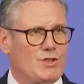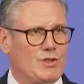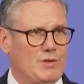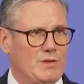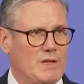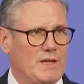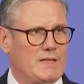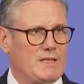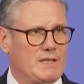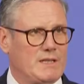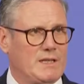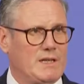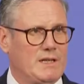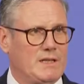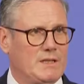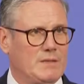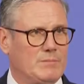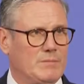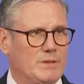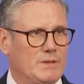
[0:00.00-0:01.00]
the United
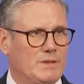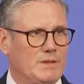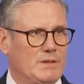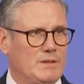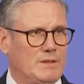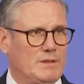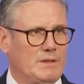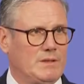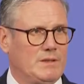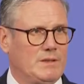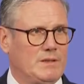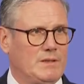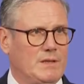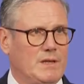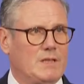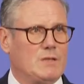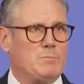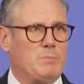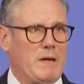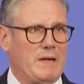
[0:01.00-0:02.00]
Kingdom
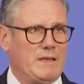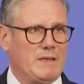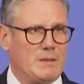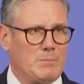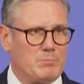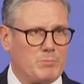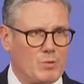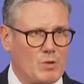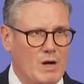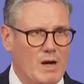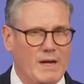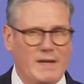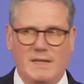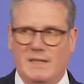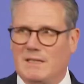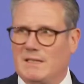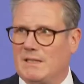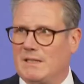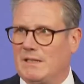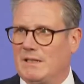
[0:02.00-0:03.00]
has paid the
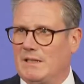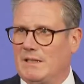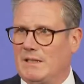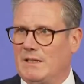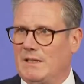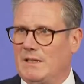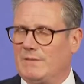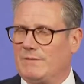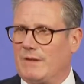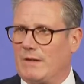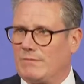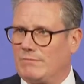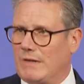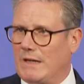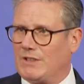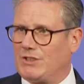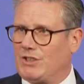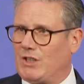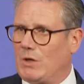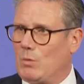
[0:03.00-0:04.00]
price for
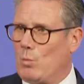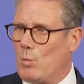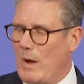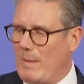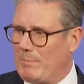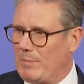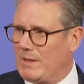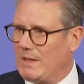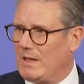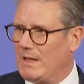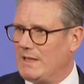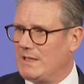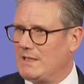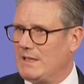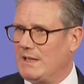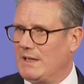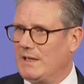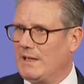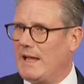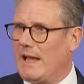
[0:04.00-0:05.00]
Russia
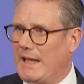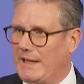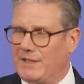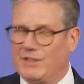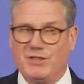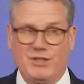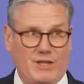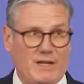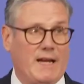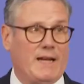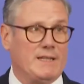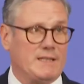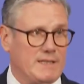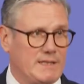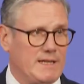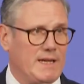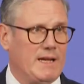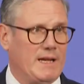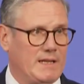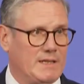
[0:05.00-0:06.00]
weaponizing energy, and
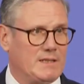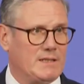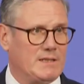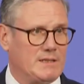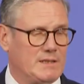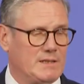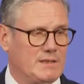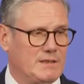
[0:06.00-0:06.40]
it has.